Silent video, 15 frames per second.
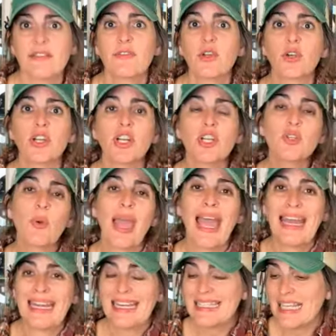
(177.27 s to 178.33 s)
if you're going to do
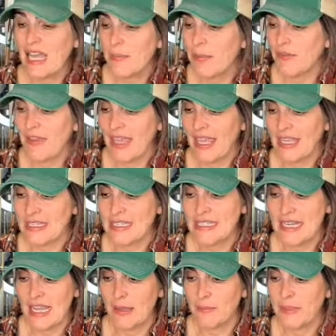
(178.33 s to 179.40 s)
any type of hand
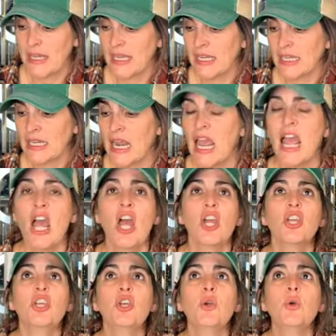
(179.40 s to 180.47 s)
stamping,
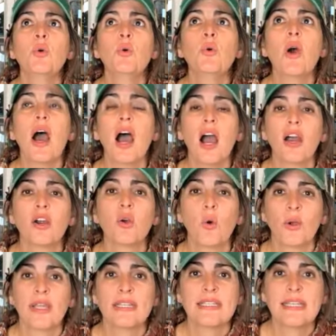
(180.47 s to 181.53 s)
you are
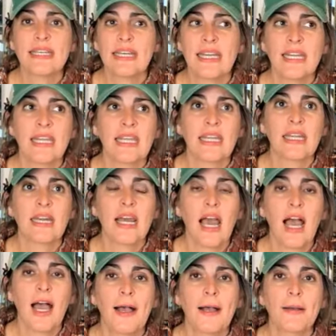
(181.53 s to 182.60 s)
going to need
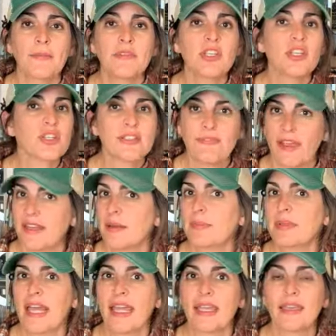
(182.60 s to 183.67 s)
um, to just find a
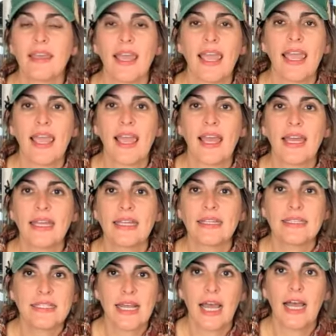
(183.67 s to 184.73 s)
blank.
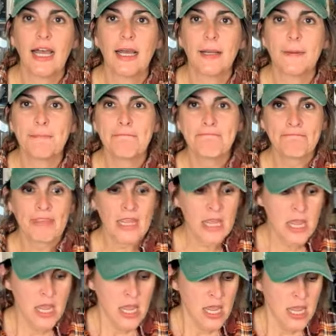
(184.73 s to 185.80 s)
And um,
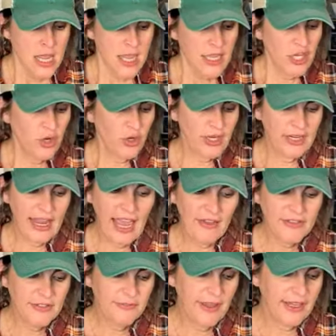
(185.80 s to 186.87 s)
you're going to
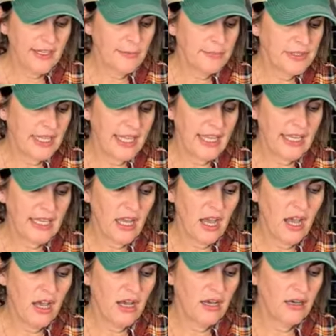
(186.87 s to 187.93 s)
have to find a blank
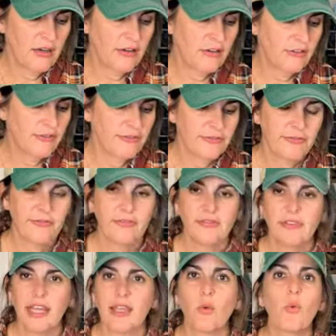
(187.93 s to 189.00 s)
of
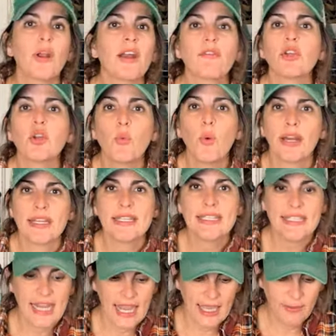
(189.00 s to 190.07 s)
like whatever you want to
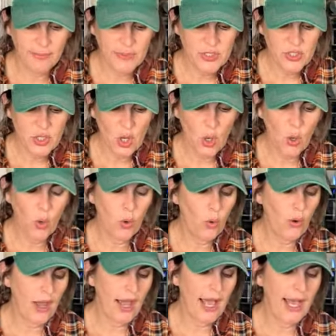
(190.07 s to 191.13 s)
stamp.
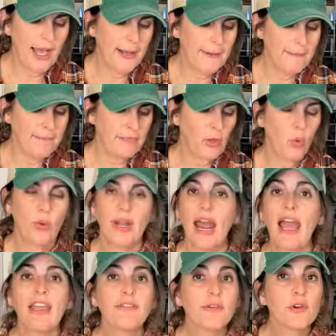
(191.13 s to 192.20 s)
So um, when
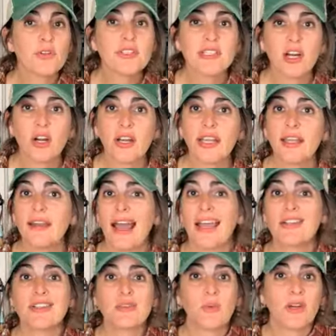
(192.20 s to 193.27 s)
I first started,
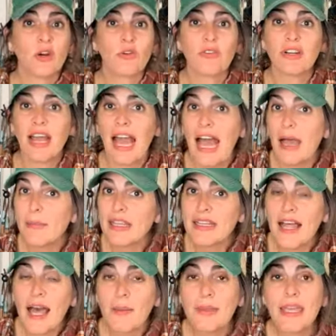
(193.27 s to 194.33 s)
I just went over to Hobby
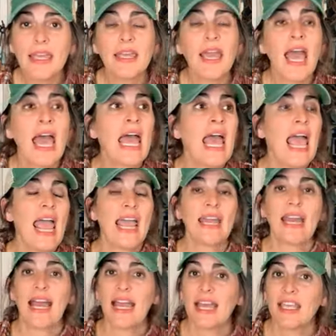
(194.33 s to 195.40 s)
Lobby
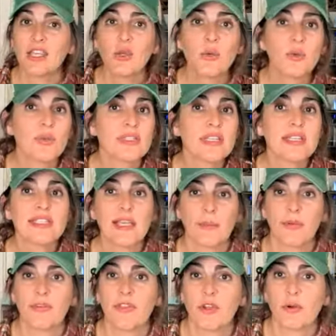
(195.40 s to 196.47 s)
and I used
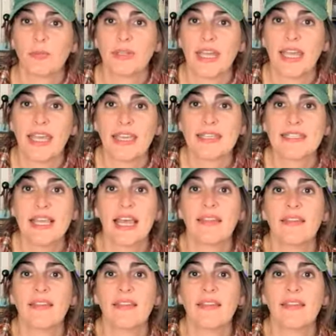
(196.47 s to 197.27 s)
some of their blanks.